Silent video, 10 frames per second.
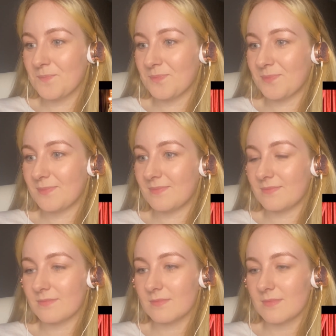
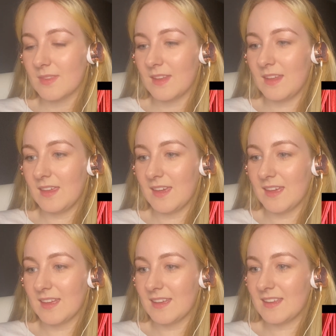
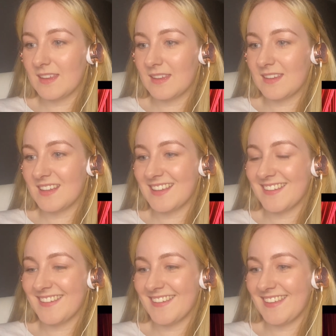down,
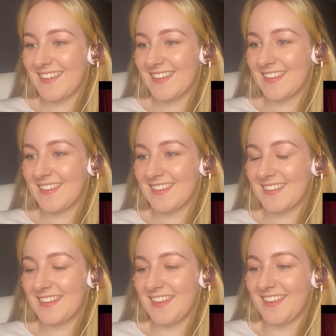way, way
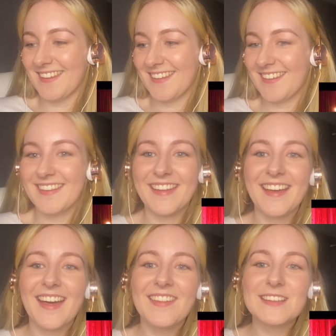on
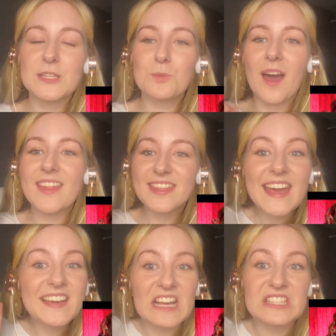down. This is what I
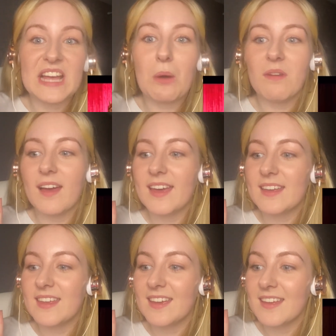think I sound
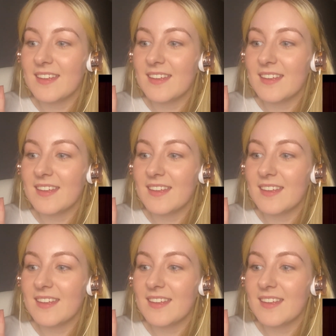like.